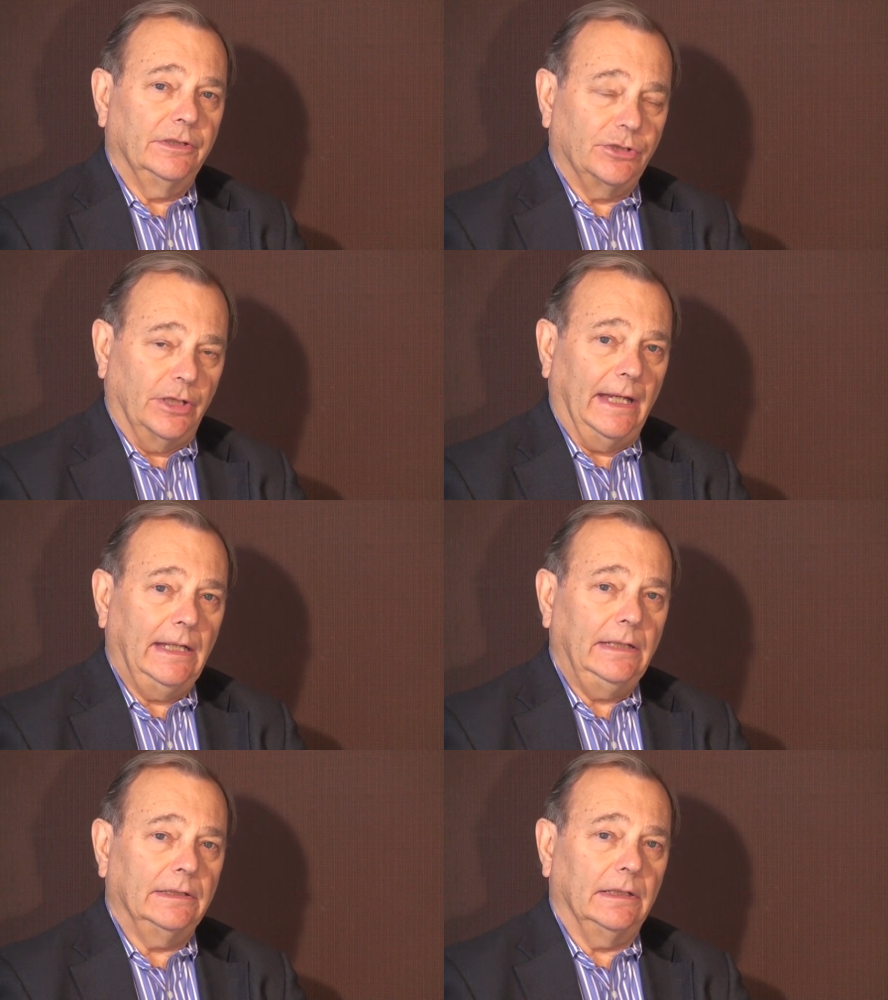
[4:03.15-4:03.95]

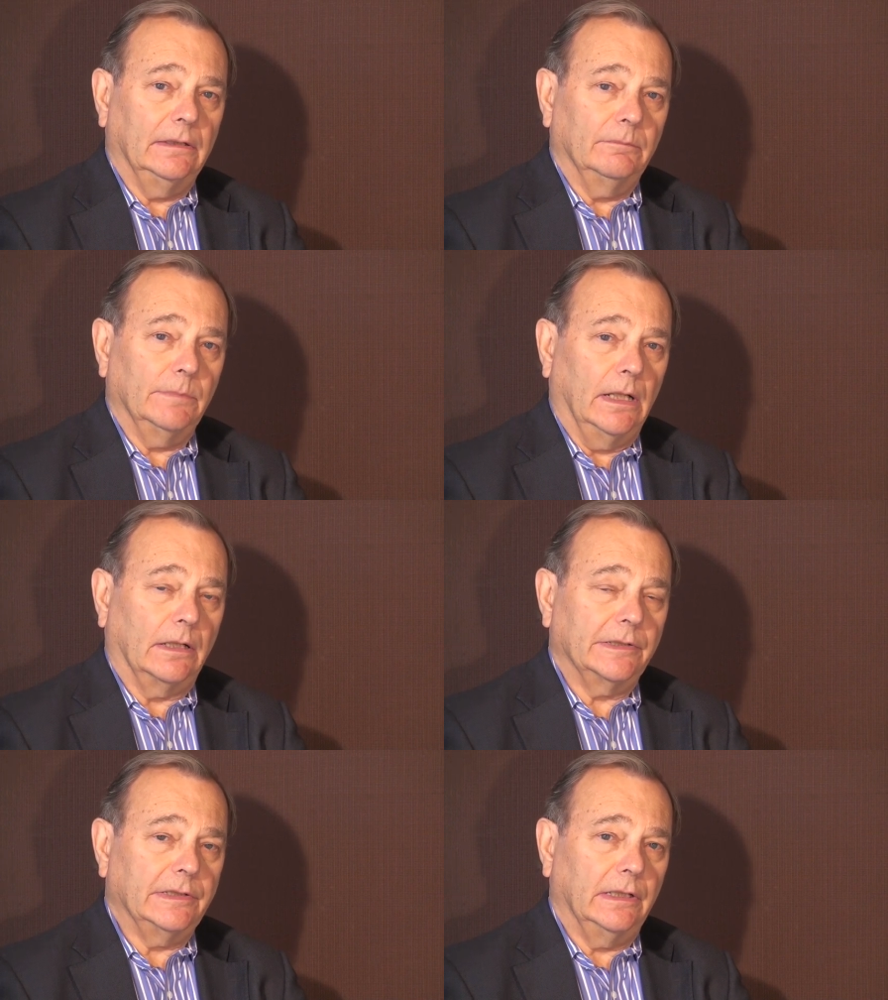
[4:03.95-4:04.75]
trade and
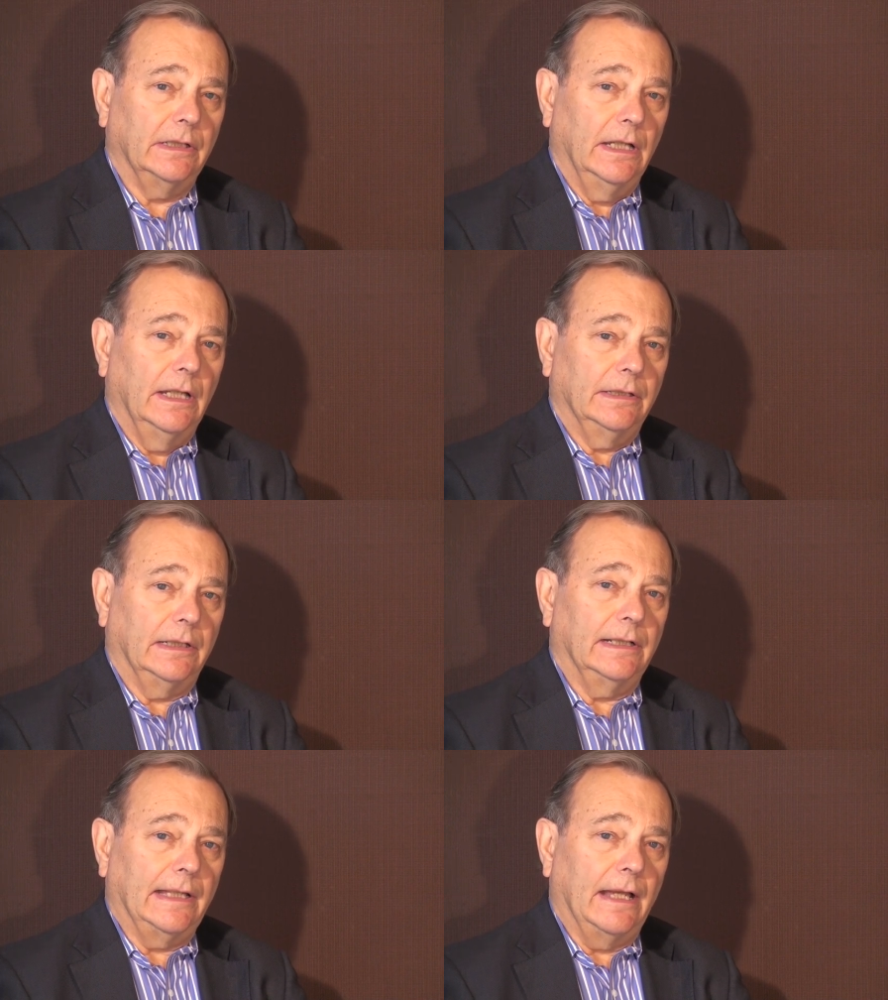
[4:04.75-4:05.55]
marketing
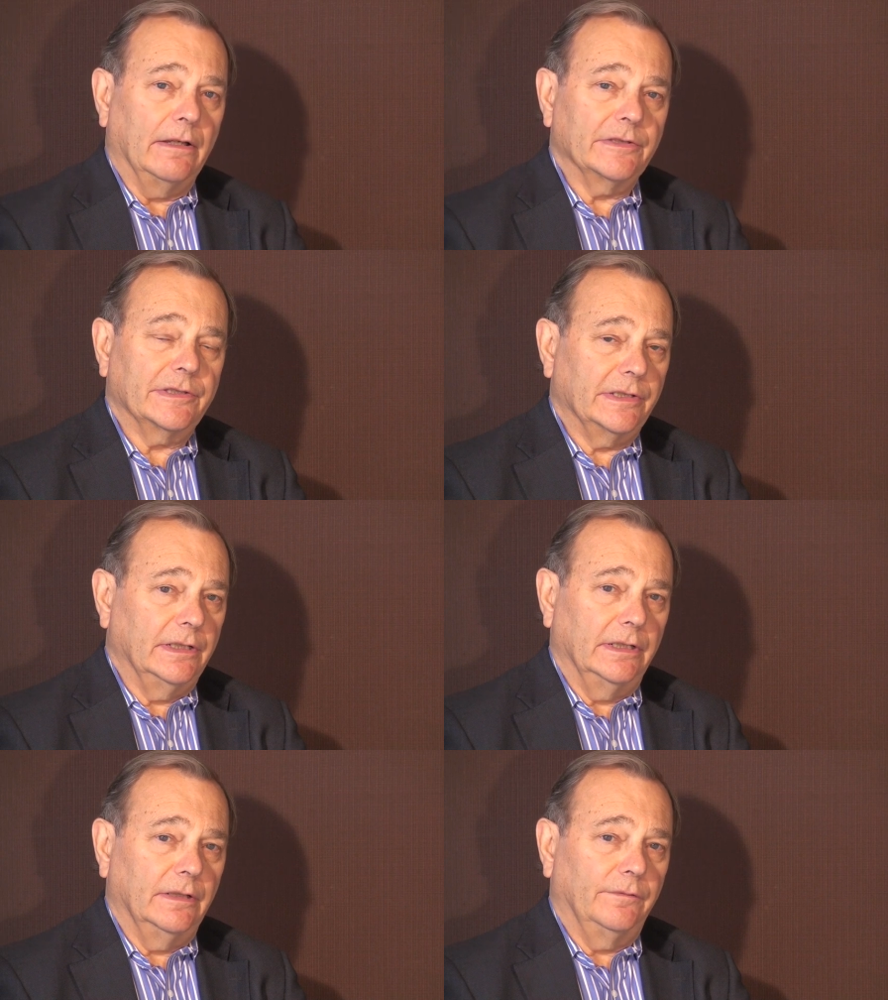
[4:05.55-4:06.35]
that allows
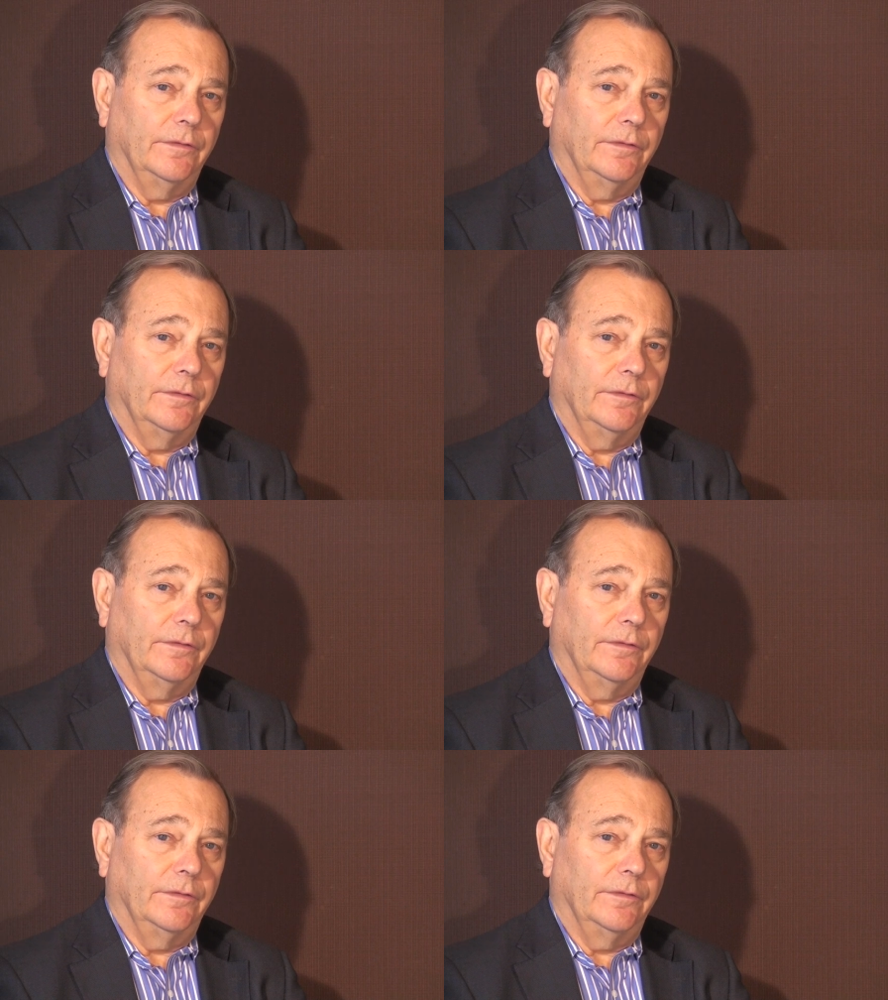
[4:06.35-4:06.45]
uh,